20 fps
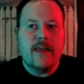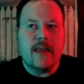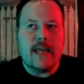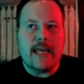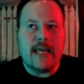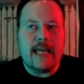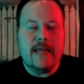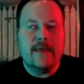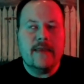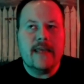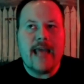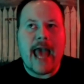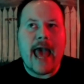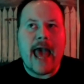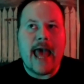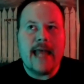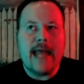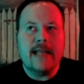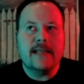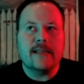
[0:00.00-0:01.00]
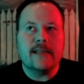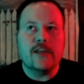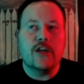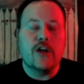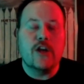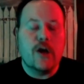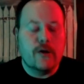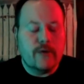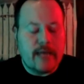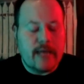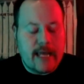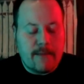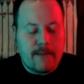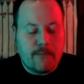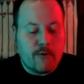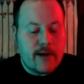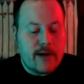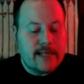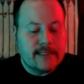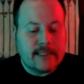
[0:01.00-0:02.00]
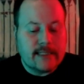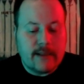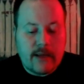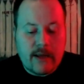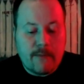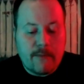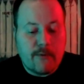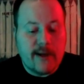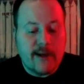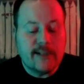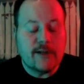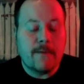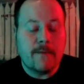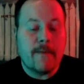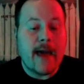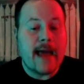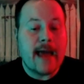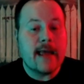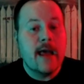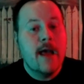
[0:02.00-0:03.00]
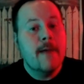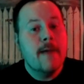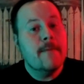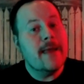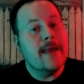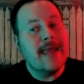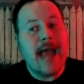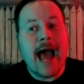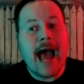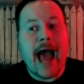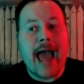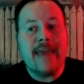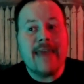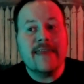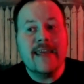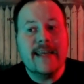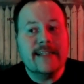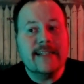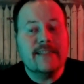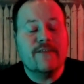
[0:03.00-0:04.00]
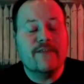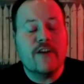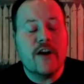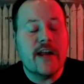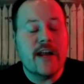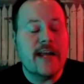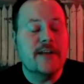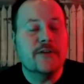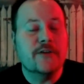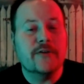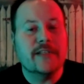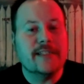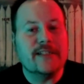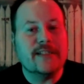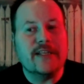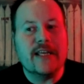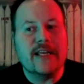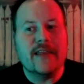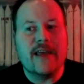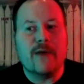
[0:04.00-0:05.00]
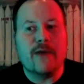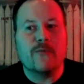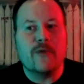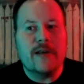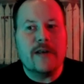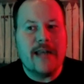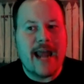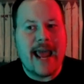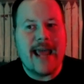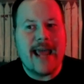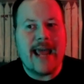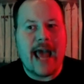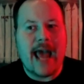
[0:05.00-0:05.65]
in the end, he brings her back. But yeah, I think it's very interesting that Renee